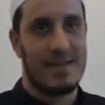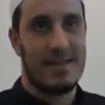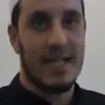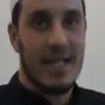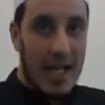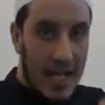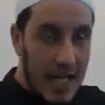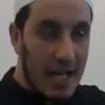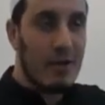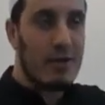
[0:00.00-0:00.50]
The
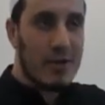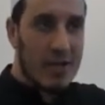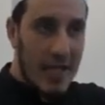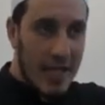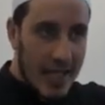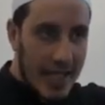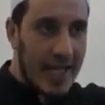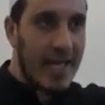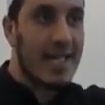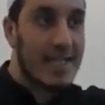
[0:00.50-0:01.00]

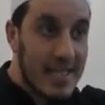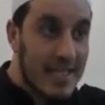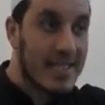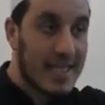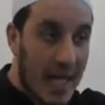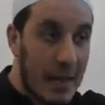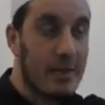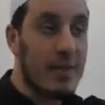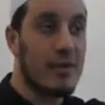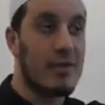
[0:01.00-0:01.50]
closer ease is
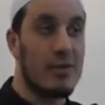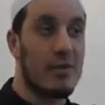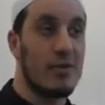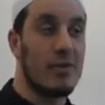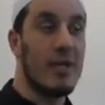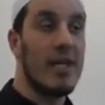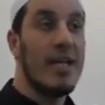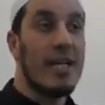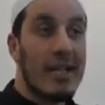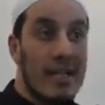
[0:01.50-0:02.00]
coming to
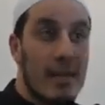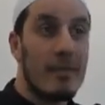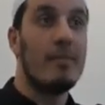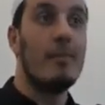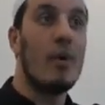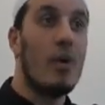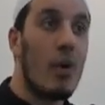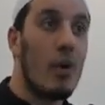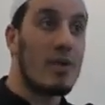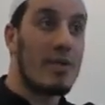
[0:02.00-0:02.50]
you. The
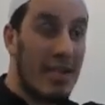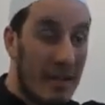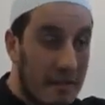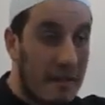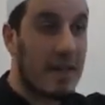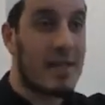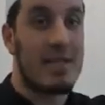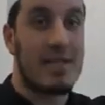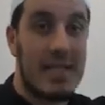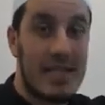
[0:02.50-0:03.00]
more
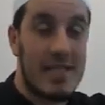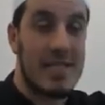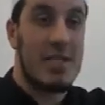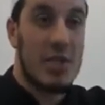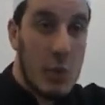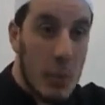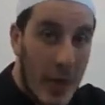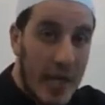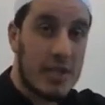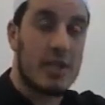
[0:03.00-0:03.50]
difficult the
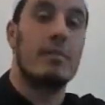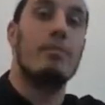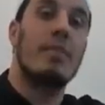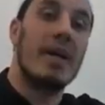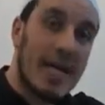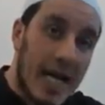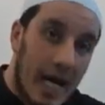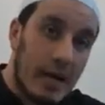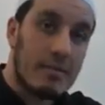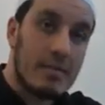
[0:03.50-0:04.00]
situation
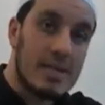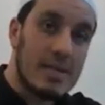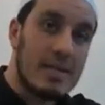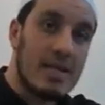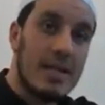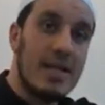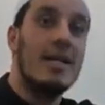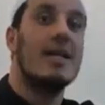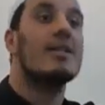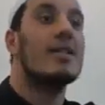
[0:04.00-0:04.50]
becomes,
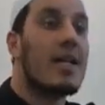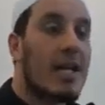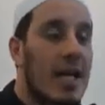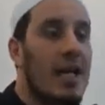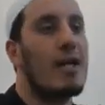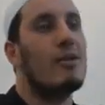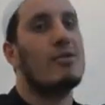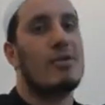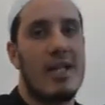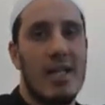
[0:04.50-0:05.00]
the
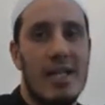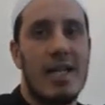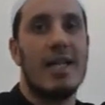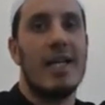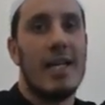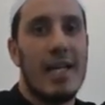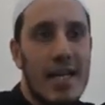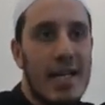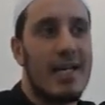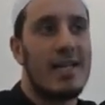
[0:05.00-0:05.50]
closer
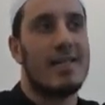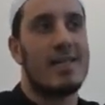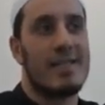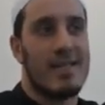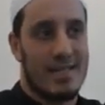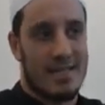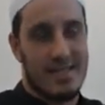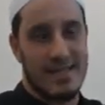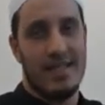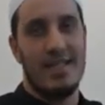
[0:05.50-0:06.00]
the
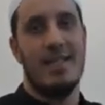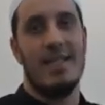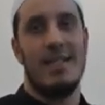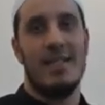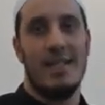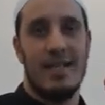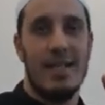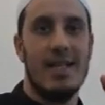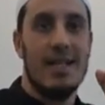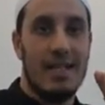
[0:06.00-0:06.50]
ease
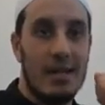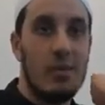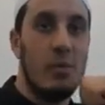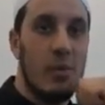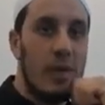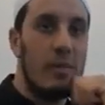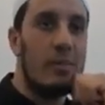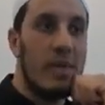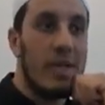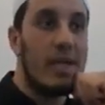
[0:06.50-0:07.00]

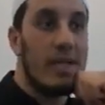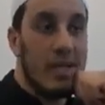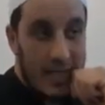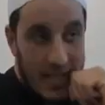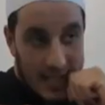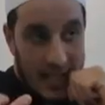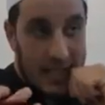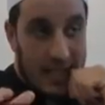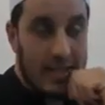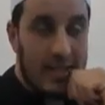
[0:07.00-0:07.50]
will be
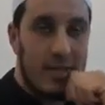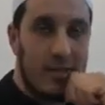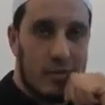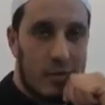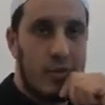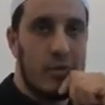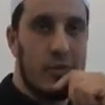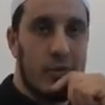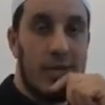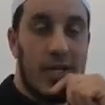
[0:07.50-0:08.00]

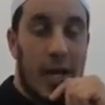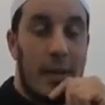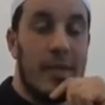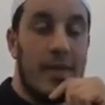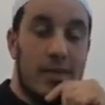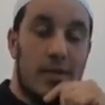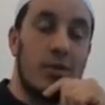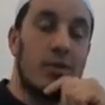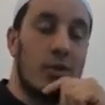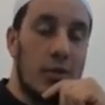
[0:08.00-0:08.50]
to
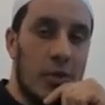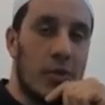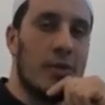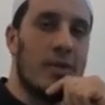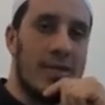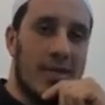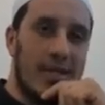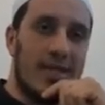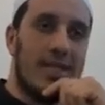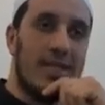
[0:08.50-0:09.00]
coming to you.
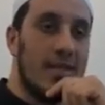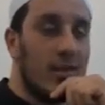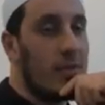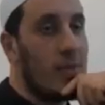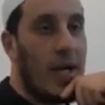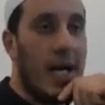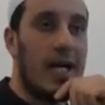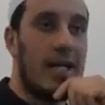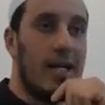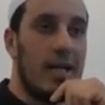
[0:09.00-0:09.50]

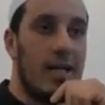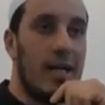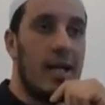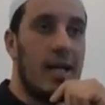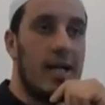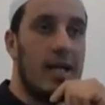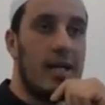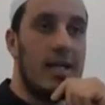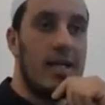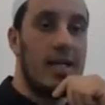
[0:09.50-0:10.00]

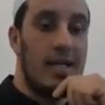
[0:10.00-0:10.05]
Subhanallah.